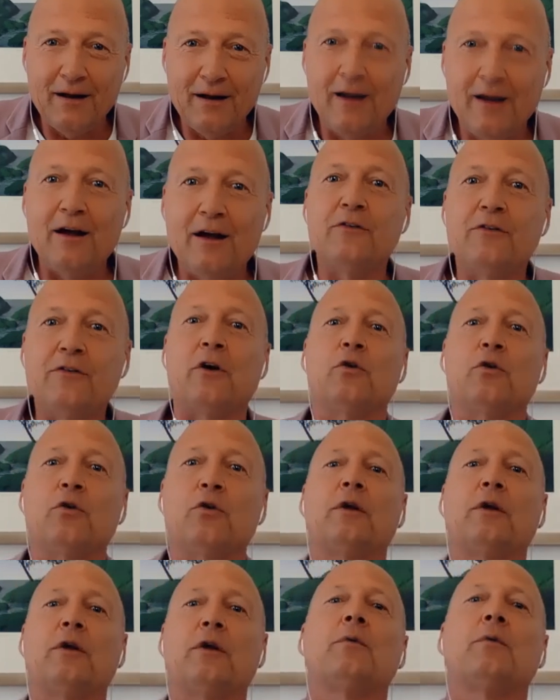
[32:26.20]
So
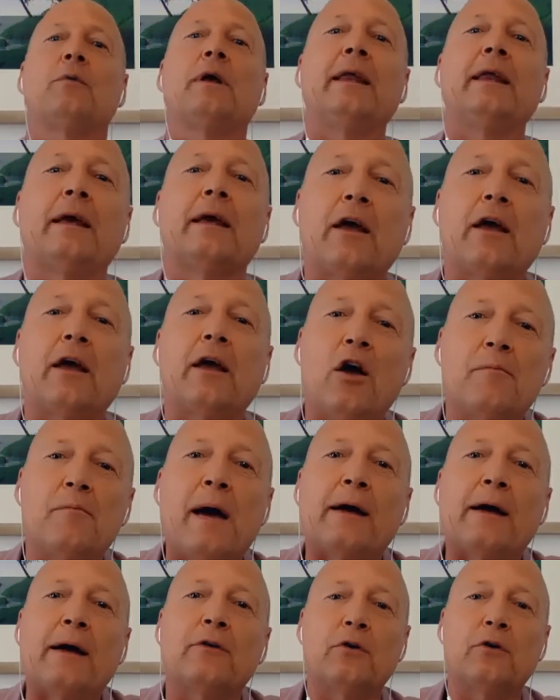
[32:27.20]
it's really going
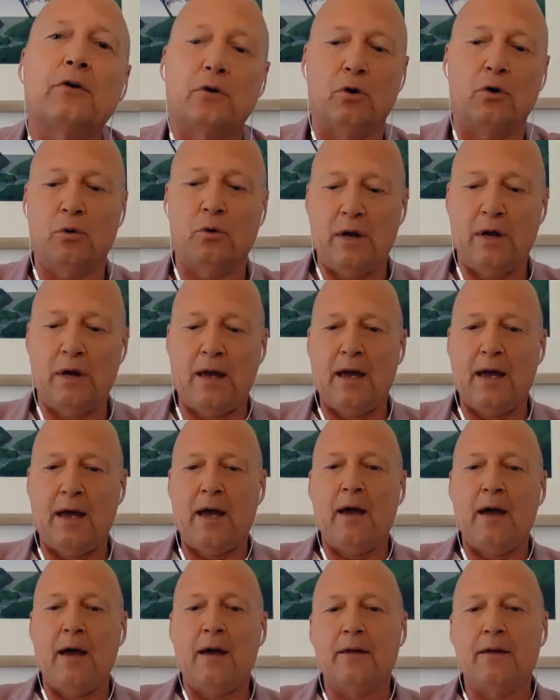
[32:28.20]
back to
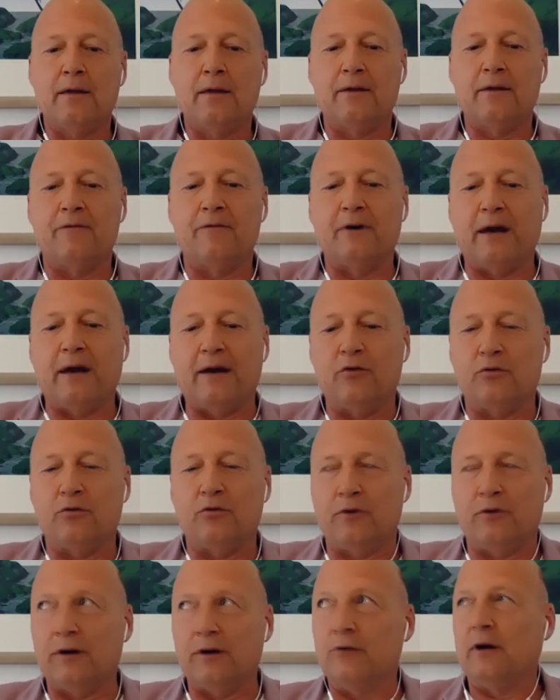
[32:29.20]
the financial
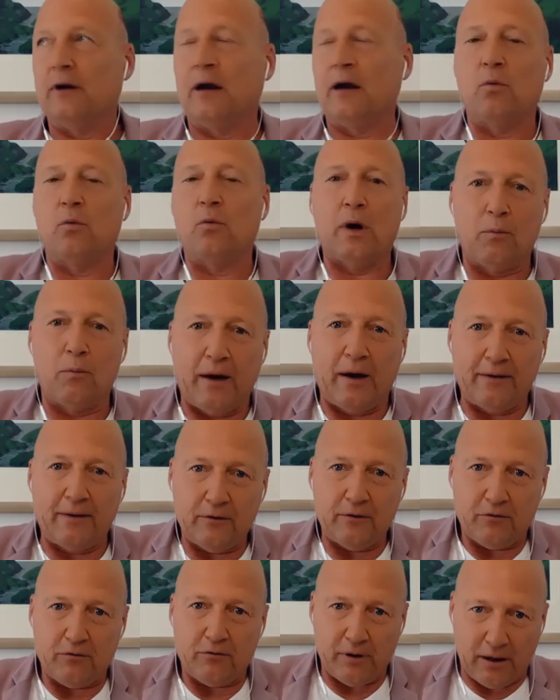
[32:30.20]
stress. Where's the
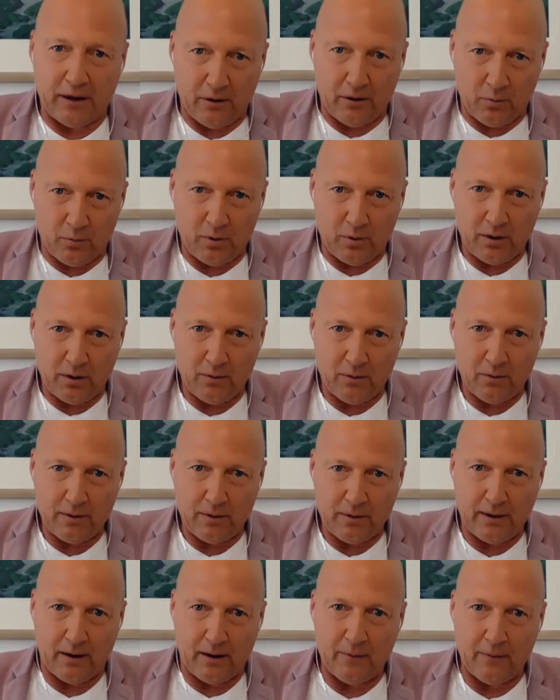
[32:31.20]
trigger?
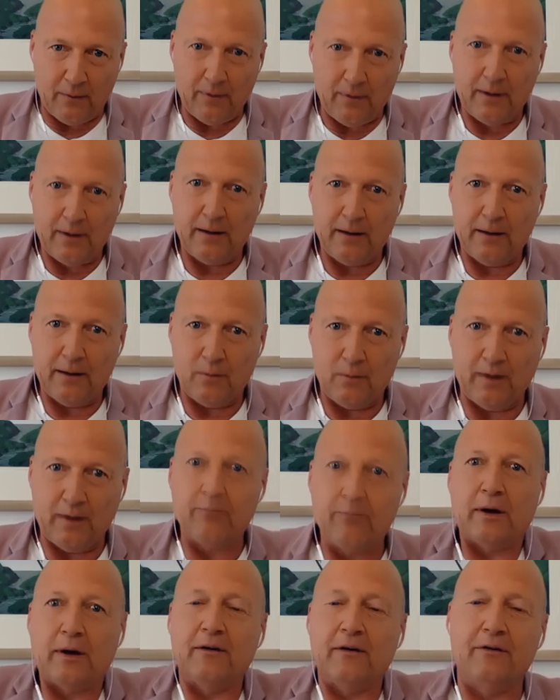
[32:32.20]

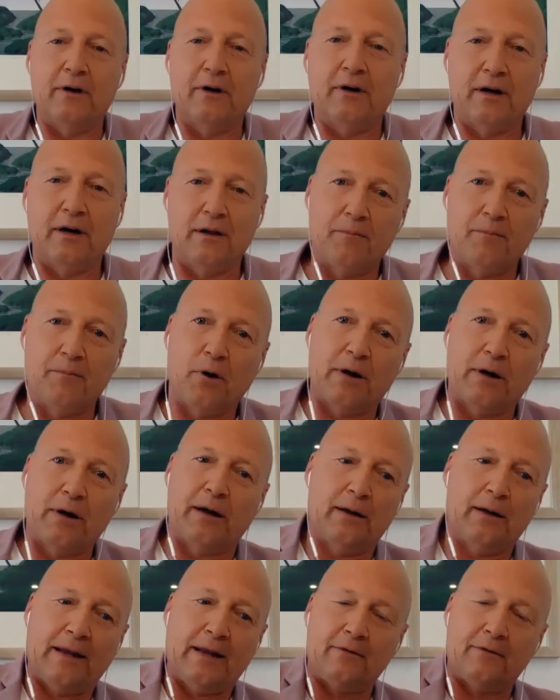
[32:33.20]
Where do you feel it in the body?
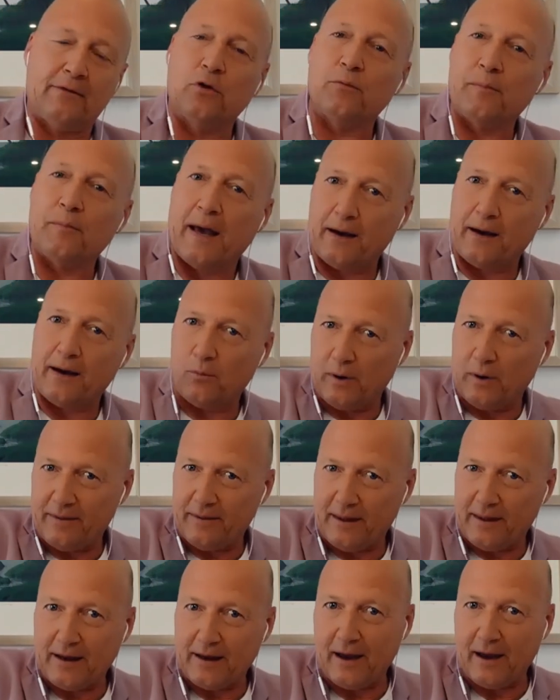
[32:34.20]
Let's look back at where
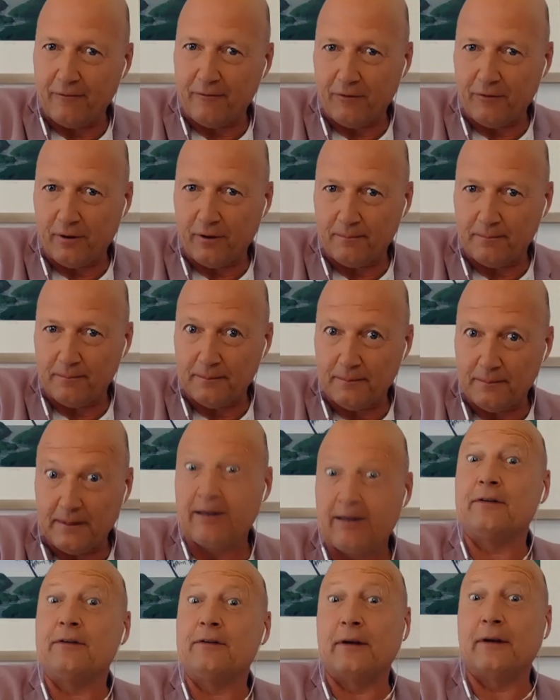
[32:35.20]
that came from.
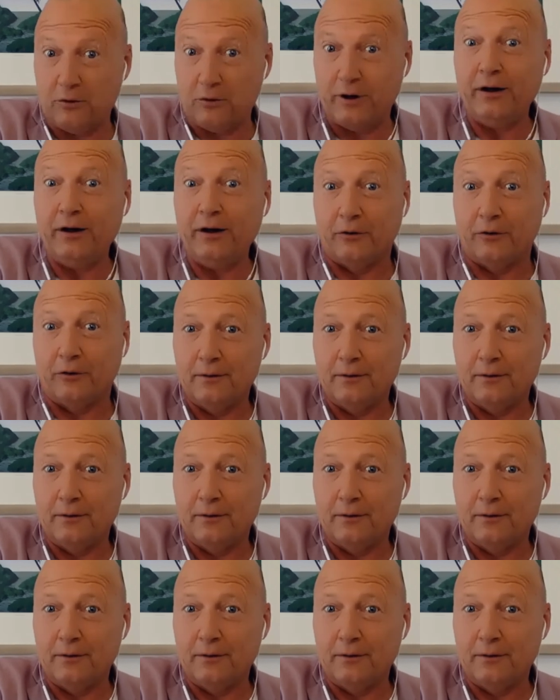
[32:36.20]
Is it real?